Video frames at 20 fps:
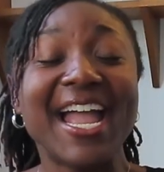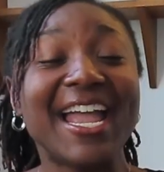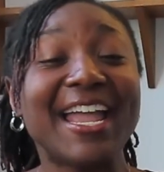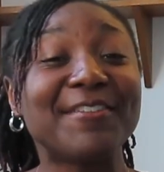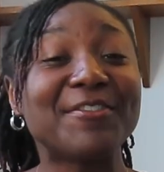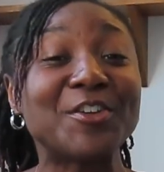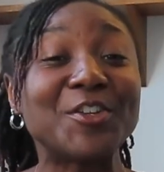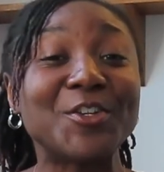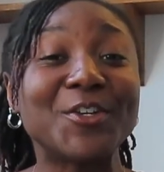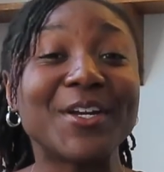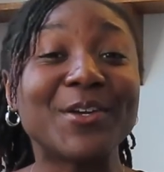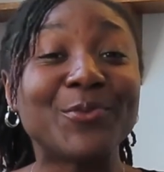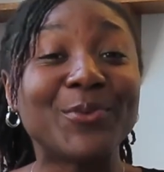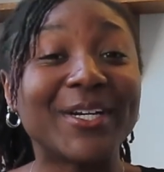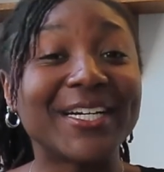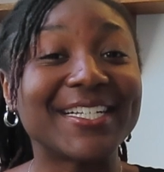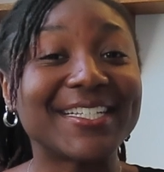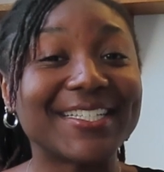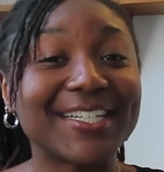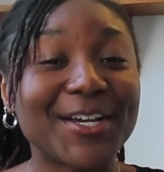If you're new here,
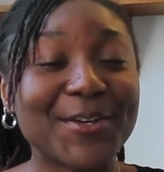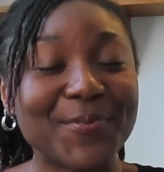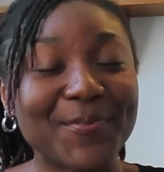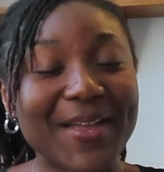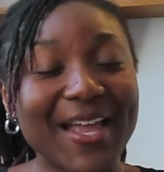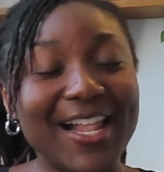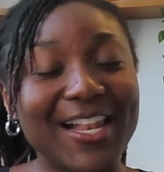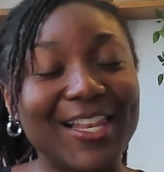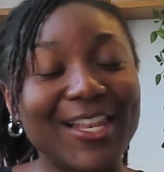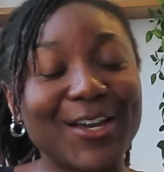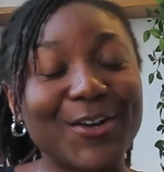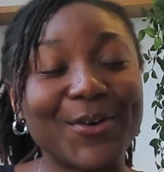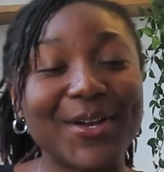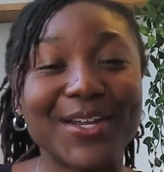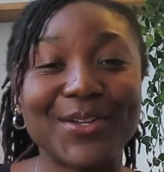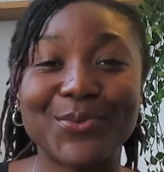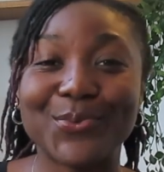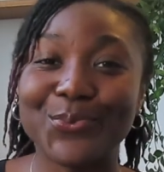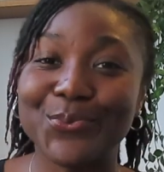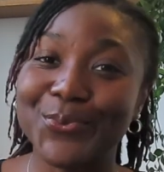what is up? Hello
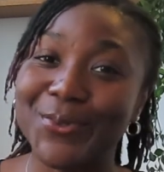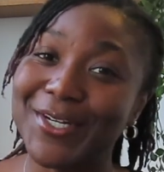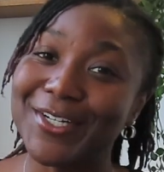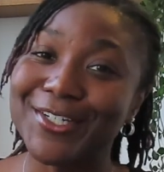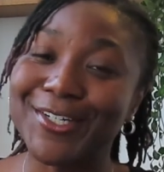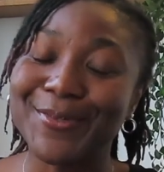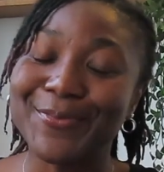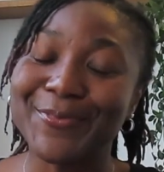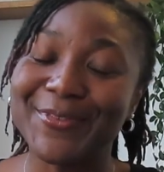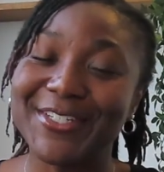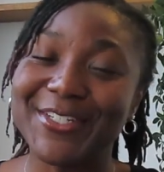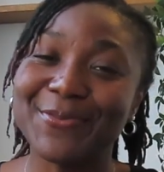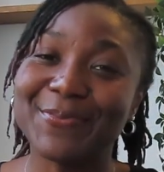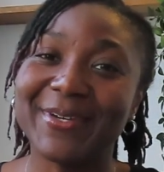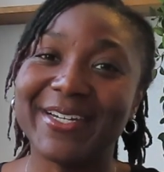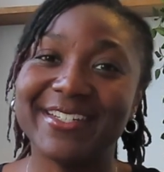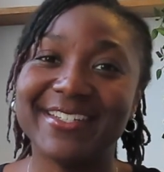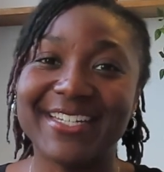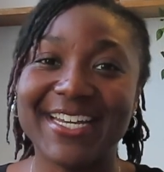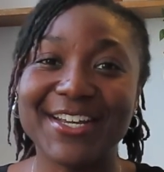and welcome to
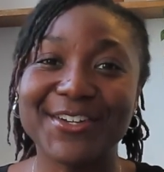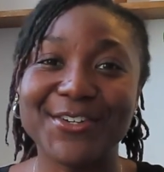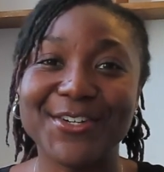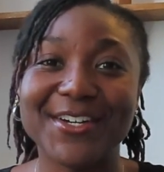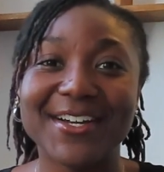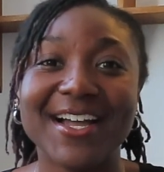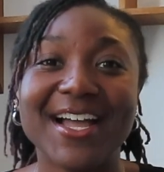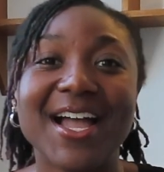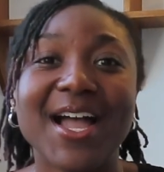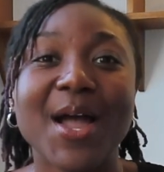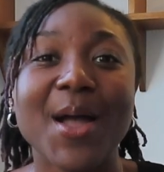my channel.